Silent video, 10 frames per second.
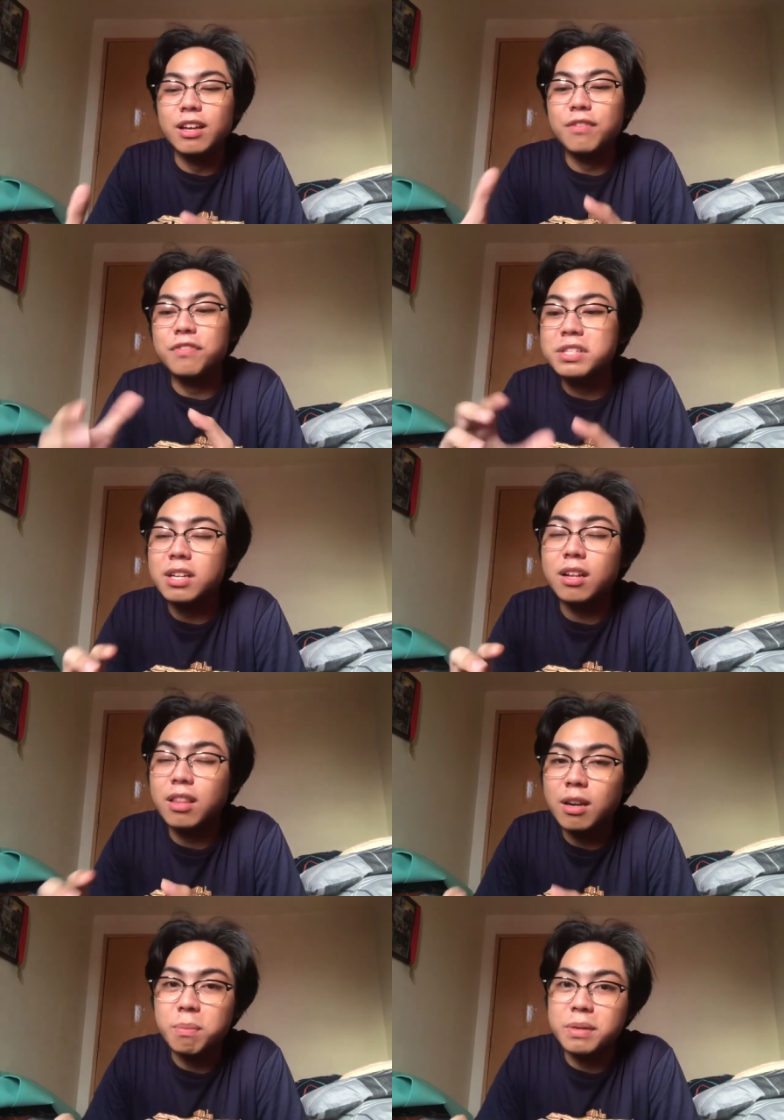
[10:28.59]
physical
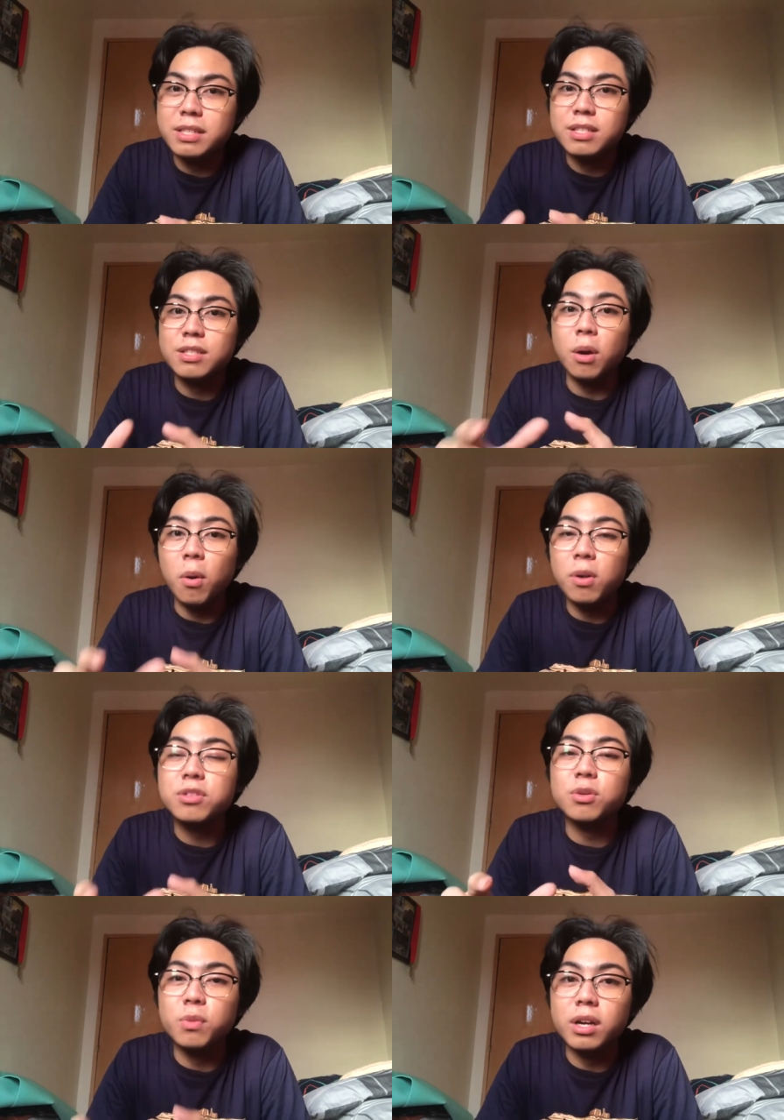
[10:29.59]
therapists
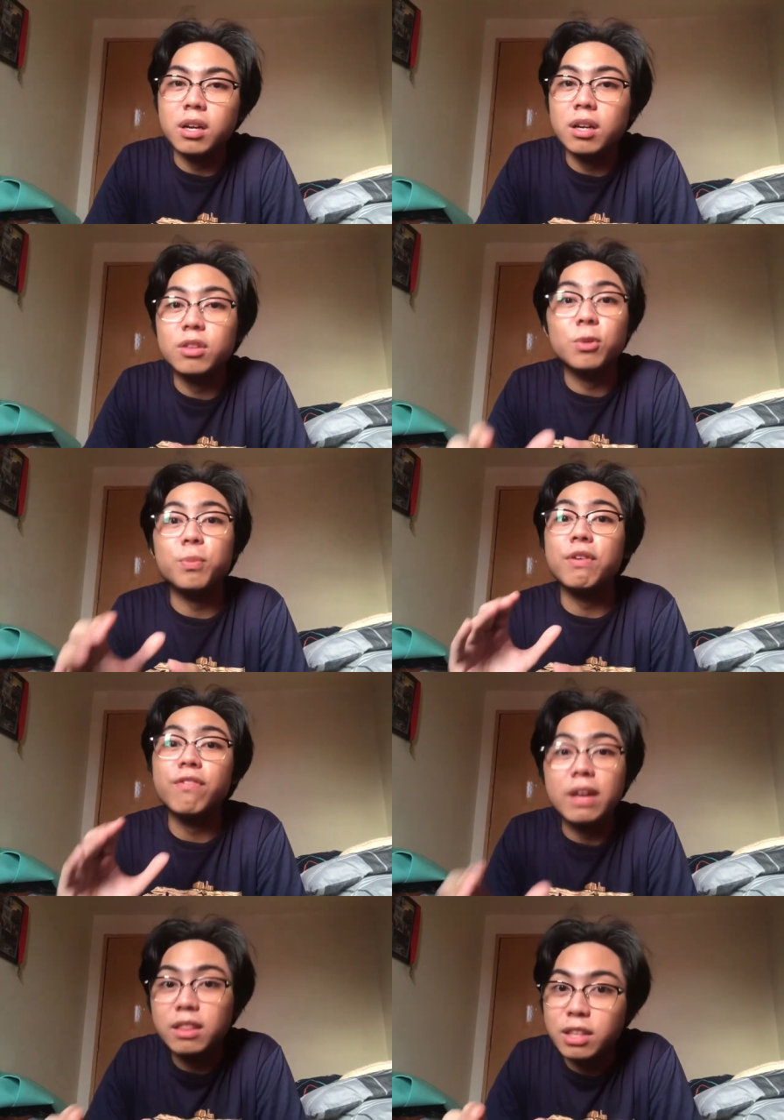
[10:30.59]
also work to
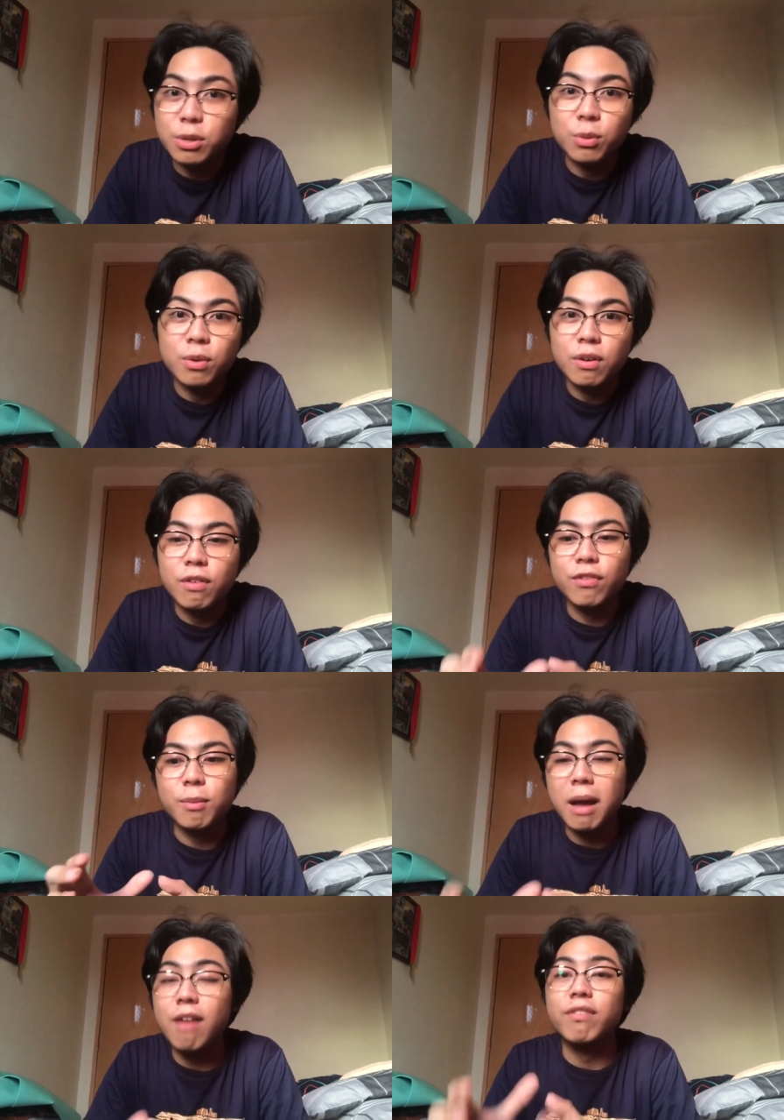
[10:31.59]
prevent you from
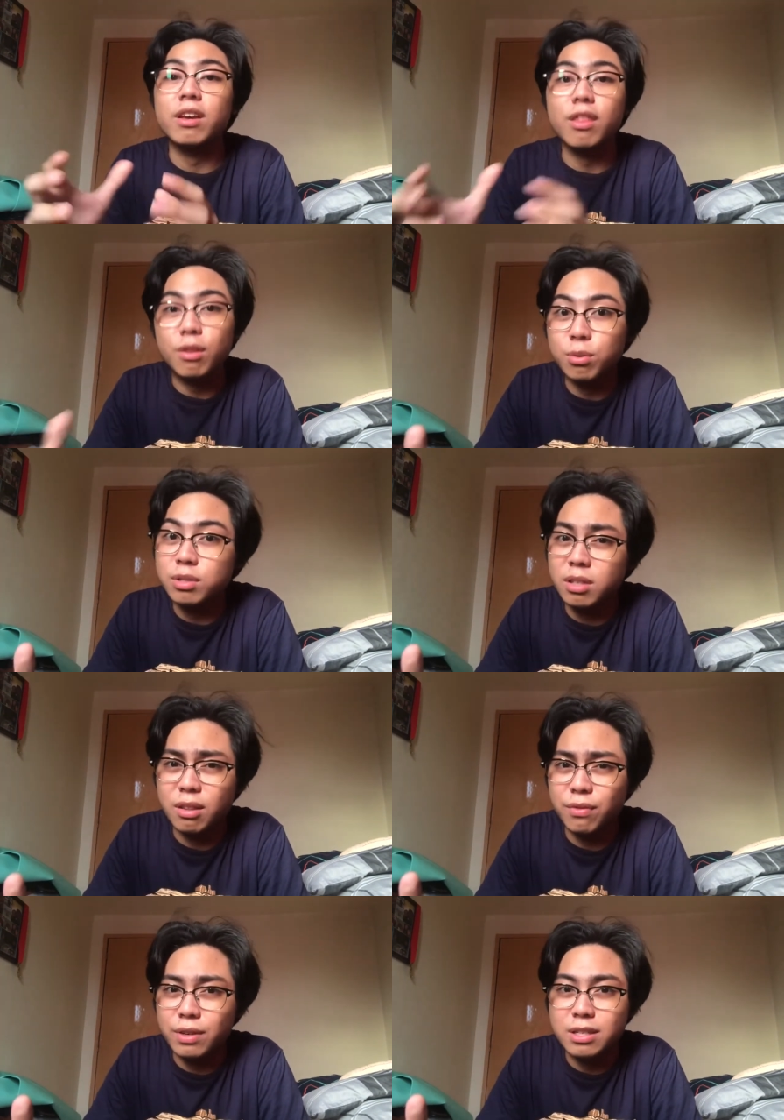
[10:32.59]
having those in the
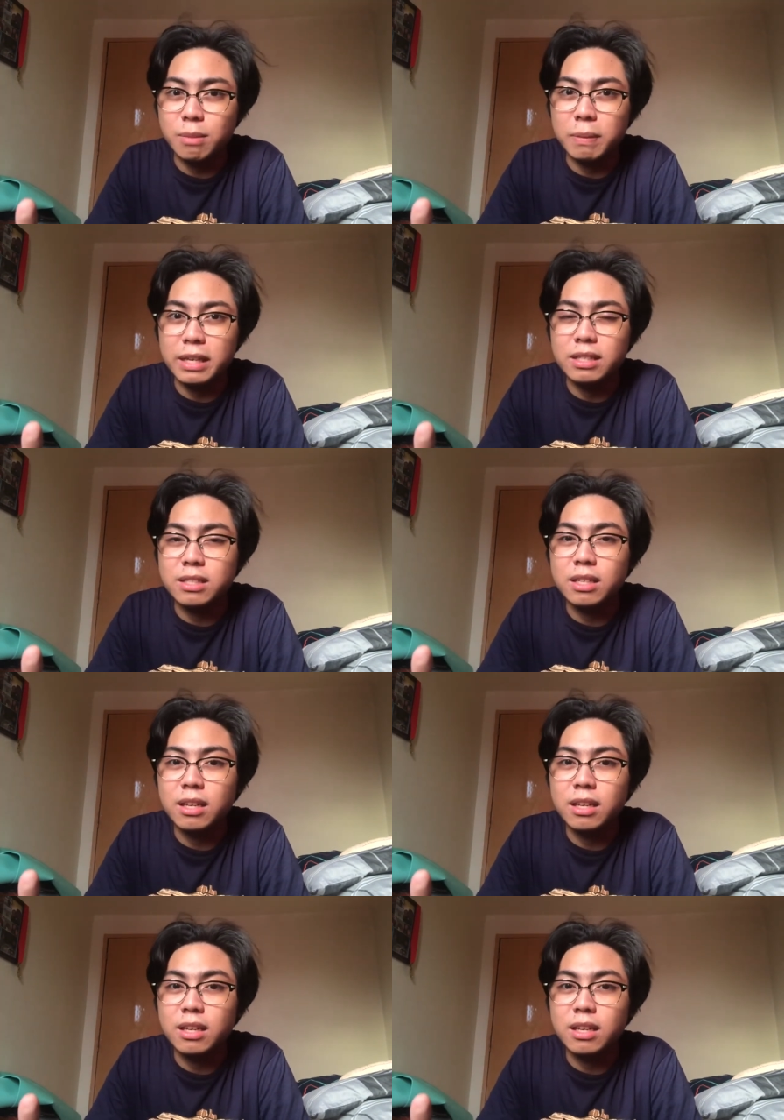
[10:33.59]
first place.